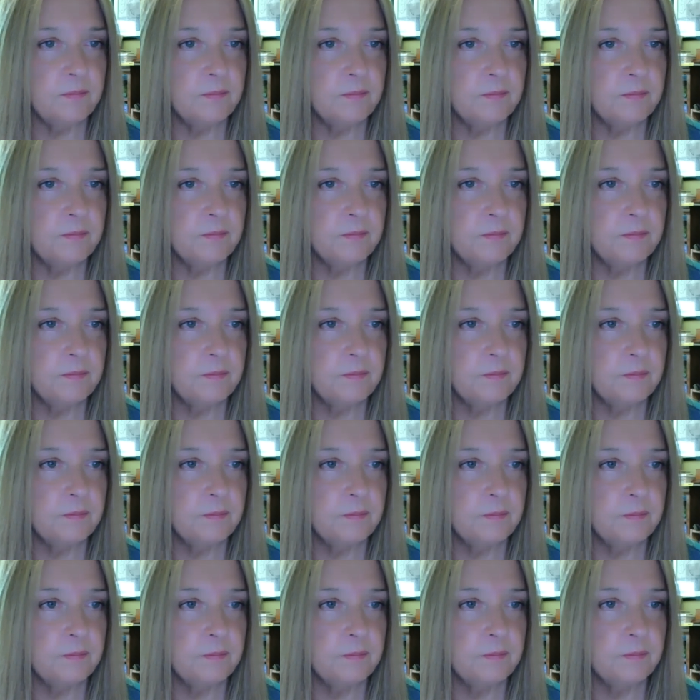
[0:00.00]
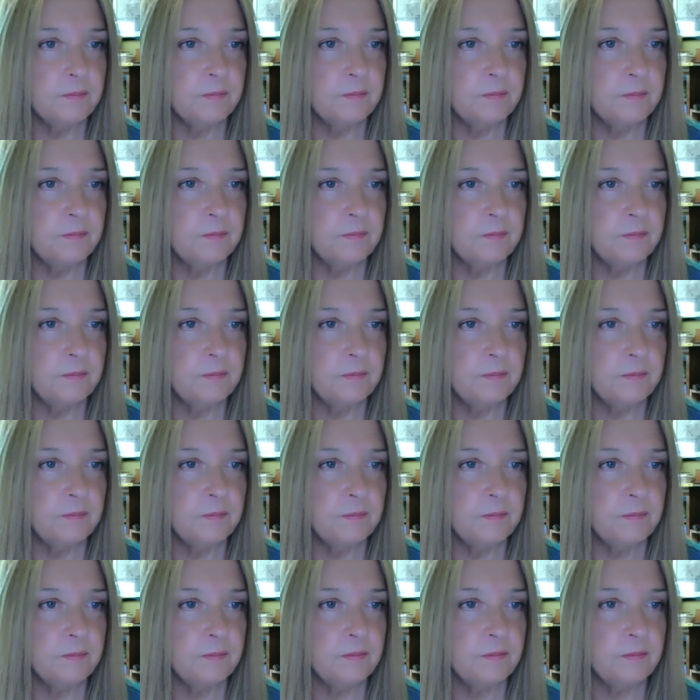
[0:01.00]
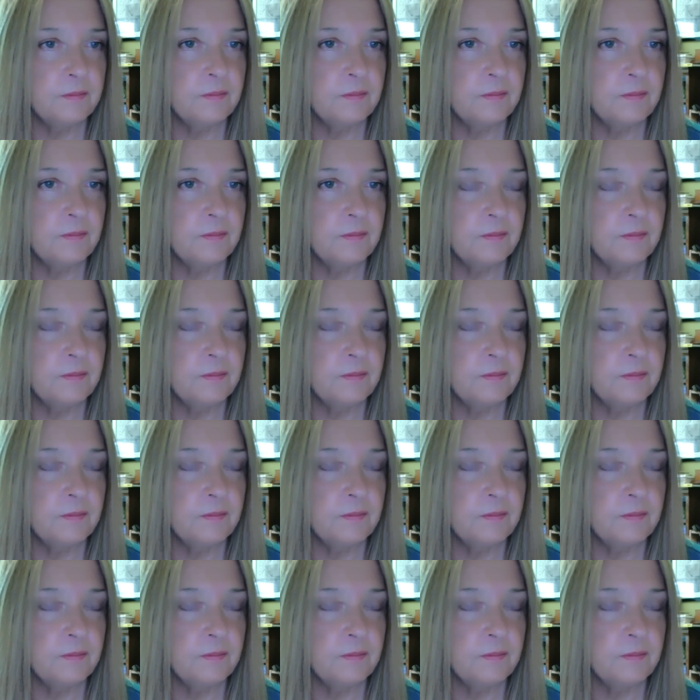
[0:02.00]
Nobody speaks.